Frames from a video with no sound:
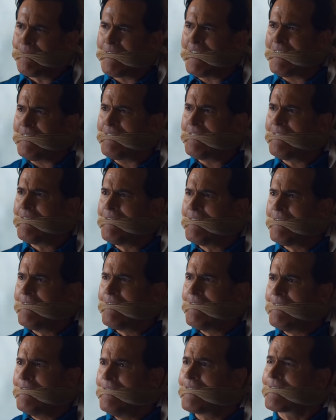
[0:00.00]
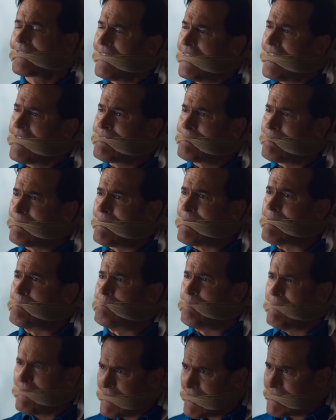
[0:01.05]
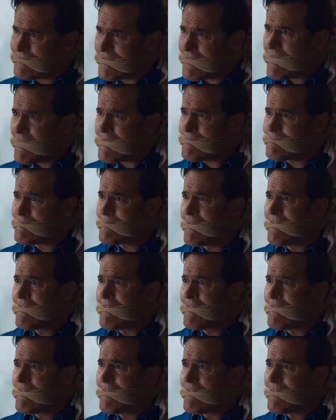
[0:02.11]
drop in viewership, with more than half of its audience